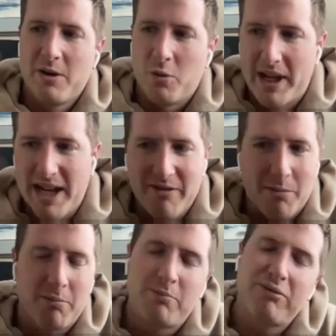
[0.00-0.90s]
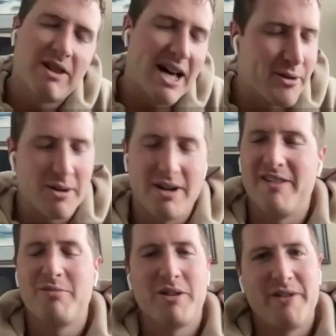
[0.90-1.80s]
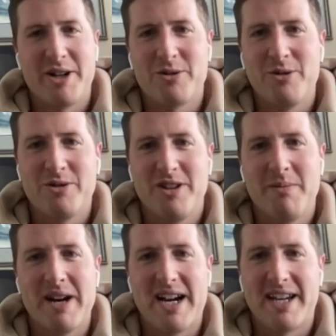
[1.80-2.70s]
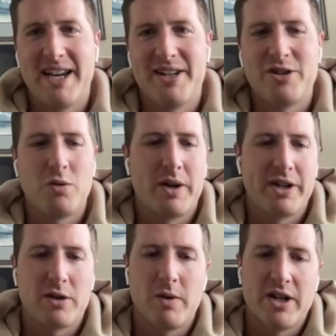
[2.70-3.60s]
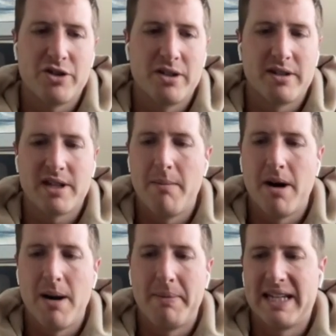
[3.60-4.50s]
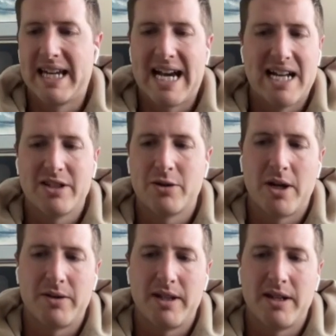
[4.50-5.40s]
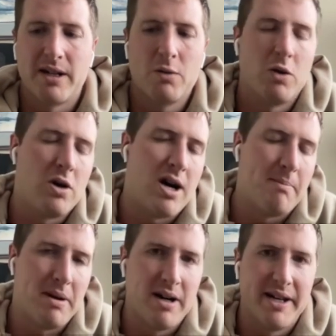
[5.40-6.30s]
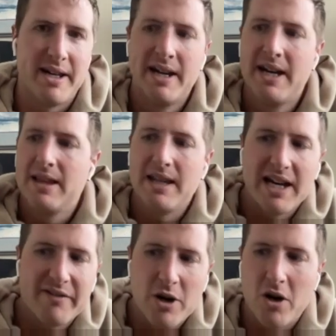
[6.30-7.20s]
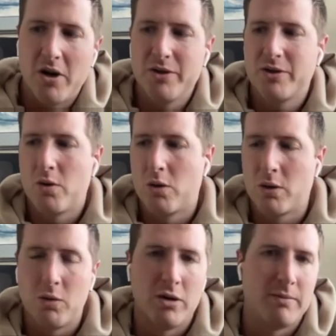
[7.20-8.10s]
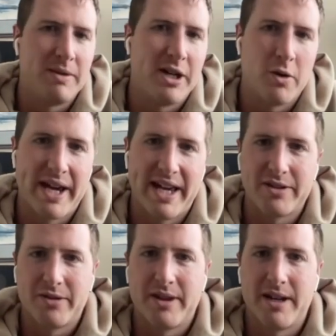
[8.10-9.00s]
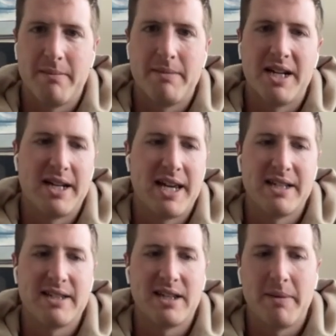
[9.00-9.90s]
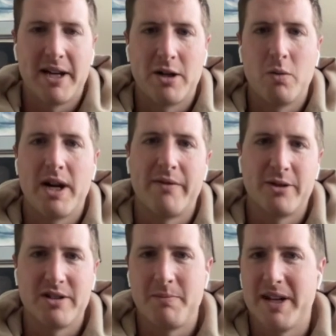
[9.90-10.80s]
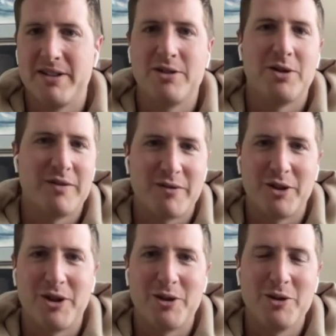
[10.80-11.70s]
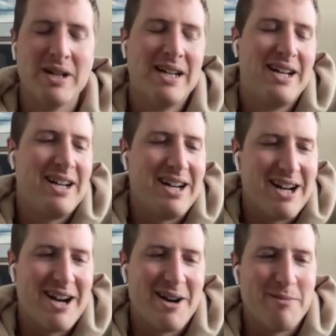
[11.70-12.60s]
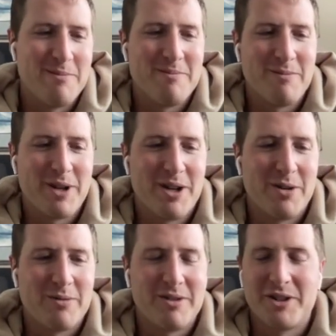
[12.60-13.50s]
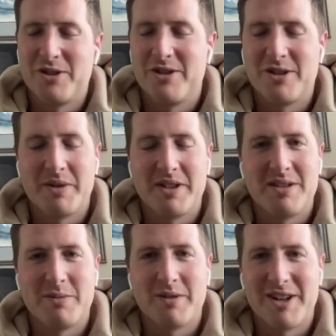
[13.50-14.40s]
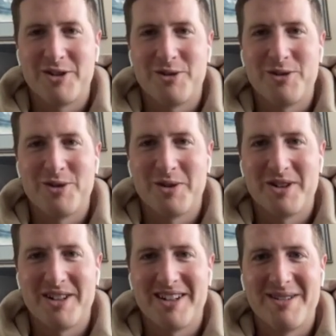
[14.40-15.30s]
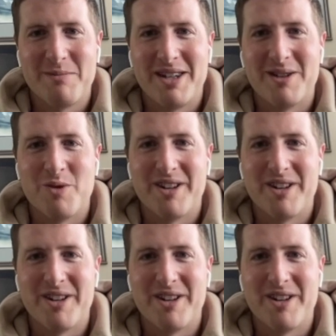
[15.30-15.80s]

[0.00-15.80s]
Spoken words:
we have a plethora of professionals on the back end to where your questions come up and get asked throughout the year. We'll hop on live calls or we'll, answer them in an async manner, whatever is best suited for you. We know clinicians are business professionals, so we try to meet them